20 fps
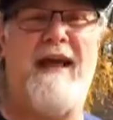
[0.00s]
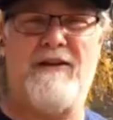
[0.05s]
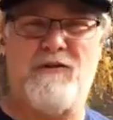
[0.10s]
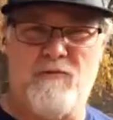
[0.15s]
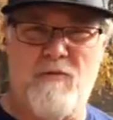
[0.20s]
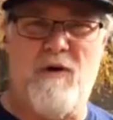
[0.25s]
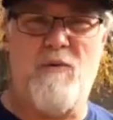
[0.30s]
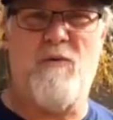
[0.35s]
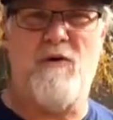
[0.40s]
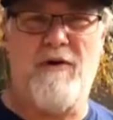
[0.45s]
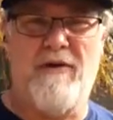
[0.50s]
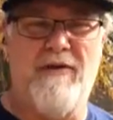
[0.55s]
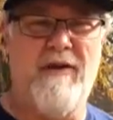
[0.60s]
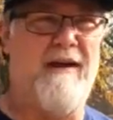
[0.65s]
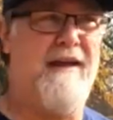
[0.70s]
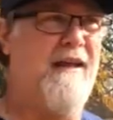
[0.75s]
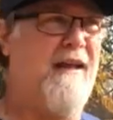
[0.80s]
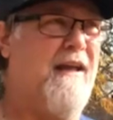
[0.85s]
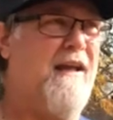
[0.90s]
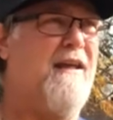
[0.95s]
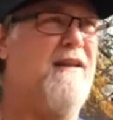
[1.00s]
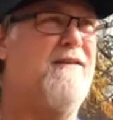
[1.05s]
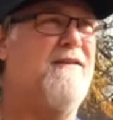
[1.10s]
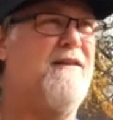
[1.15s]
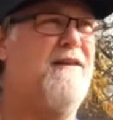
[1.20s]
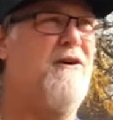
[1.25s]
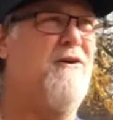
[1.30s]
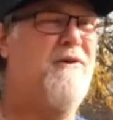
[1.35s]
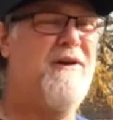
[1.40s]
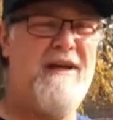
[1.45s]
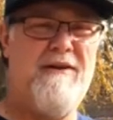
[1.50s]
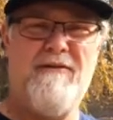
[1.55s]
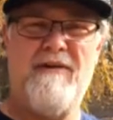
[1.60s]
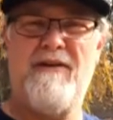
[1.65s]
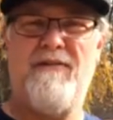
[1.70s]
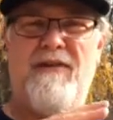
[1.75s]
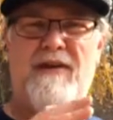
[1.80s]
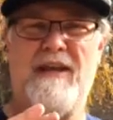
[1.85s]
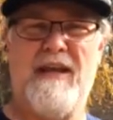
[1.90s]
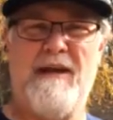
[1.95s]
that's what we're thinking is, you know,
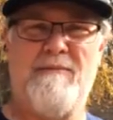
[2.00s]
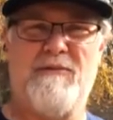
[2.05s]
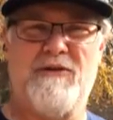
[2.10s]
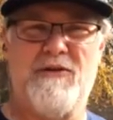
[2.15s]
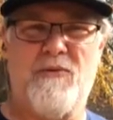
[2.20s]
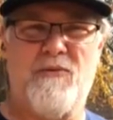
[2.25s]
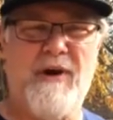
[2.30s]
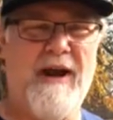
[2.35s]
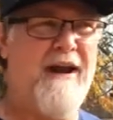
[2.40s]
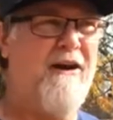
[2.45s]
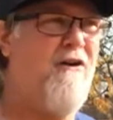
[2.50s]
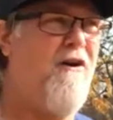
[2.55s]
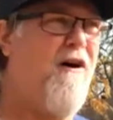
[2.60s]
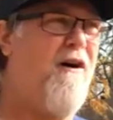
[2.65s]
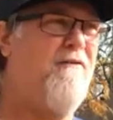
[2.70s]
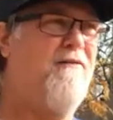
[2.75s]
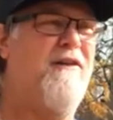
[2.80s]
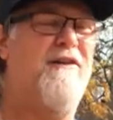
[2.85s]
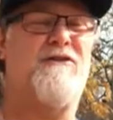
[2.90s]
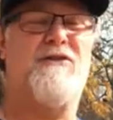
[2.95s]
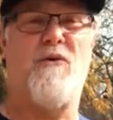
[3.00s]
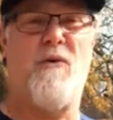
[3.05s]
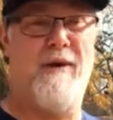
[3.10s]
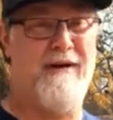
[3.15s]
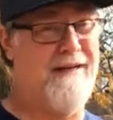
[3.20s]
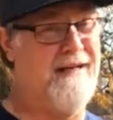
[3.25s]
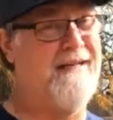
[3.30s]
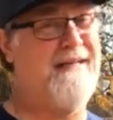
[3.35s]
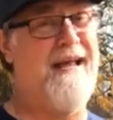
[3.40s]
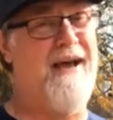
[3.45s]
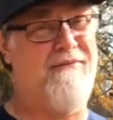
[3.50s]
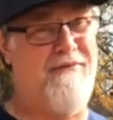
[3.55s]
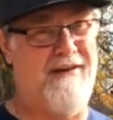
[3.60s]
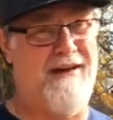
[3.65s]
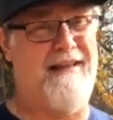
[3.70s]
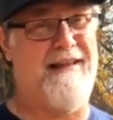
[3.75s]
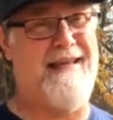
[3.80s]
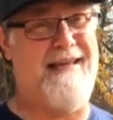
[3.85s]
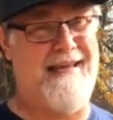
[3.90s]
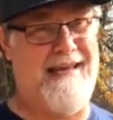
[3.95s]
even if it keeps the rain off, it's going to
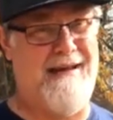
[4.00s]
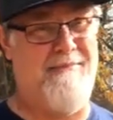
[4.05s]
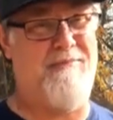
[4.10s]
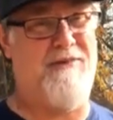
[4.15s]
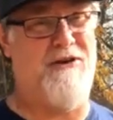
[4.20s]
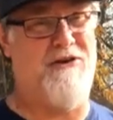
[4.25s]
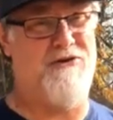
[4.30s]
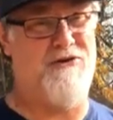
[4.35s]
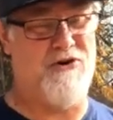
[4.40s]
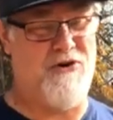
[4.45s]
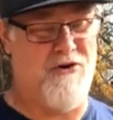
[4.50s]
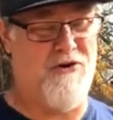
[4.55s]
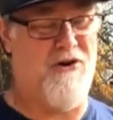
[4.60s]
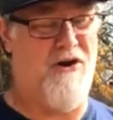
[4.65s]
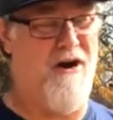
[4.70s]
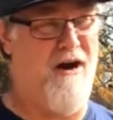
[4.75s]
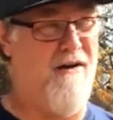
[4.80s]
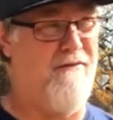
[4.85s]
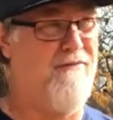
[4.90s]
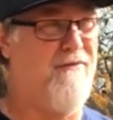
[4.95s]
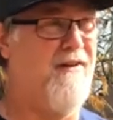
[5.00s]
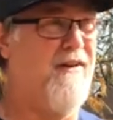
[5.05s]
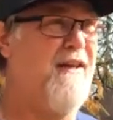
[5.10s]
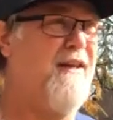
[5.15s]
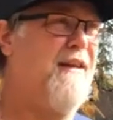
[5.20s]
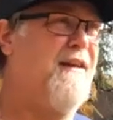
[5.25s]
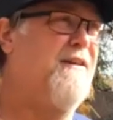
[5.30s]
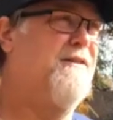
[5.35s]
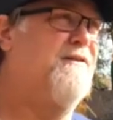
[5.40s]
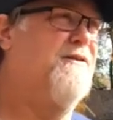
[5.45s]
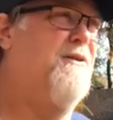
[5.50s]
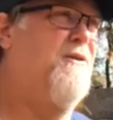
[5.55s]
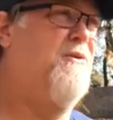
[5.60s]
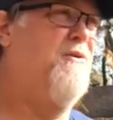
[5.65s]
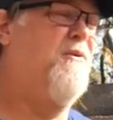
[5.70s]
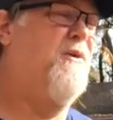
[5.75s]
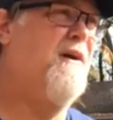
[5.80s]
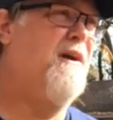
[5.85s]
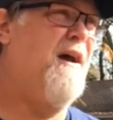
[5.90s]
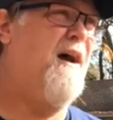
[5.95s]
definitely keep the dirt off.
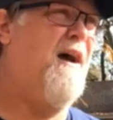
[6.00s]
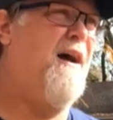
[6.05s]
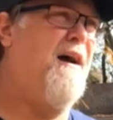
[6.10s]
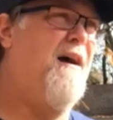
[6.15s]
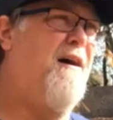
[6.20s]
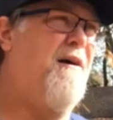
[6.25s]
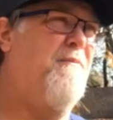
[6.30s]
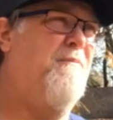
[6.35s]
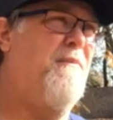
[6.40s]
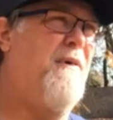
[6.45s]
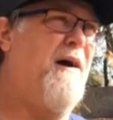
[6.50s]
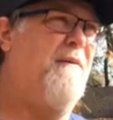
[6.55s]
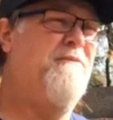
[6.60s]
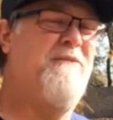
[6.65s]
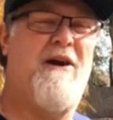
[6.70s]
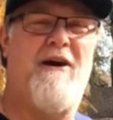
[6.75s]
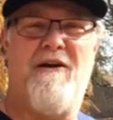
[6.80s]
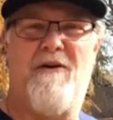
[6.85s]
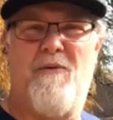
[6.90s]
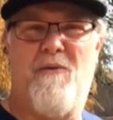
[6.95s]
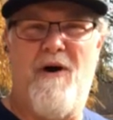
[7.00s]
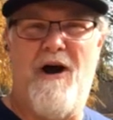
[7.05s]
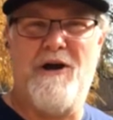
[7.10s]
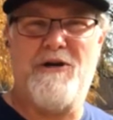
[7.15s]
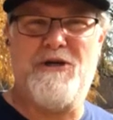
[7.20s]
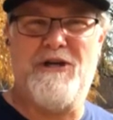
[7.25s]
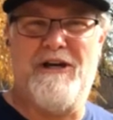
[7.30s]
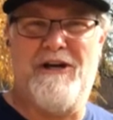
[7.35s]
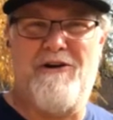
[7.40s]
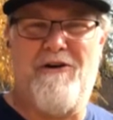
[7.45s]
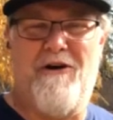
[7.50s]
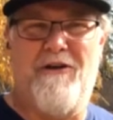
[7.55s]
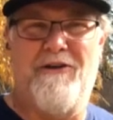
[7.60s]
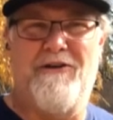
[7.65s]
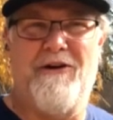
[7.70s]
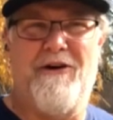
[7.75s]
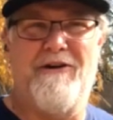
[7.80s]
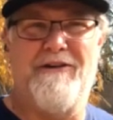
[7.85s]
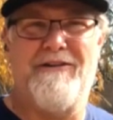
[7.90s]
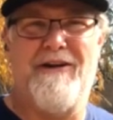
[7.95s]
So I'm tired of washing it all the
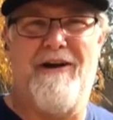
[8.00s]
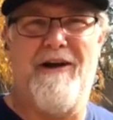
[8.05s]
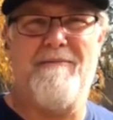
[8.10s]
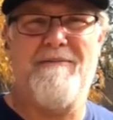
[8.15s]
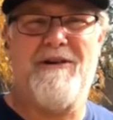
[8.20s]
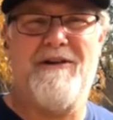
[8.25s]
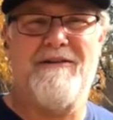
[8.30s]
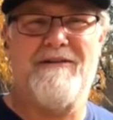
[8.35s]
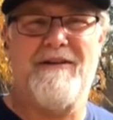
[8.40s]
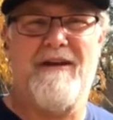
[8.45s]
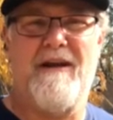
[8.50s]
darn time, because